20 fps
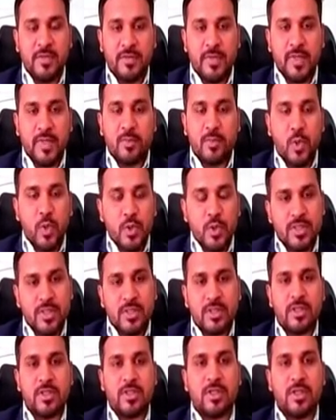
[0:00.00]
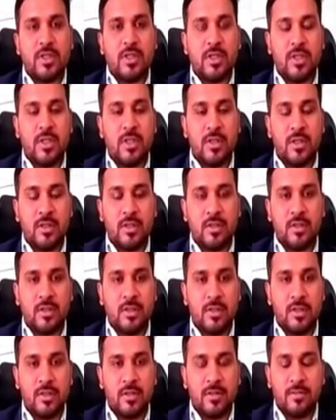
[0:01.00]
this will boost
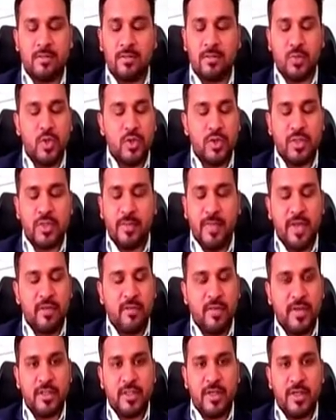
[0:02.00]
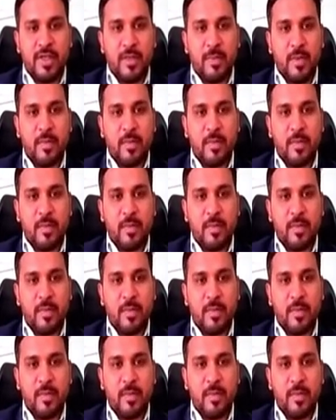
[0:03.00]
the manufacturing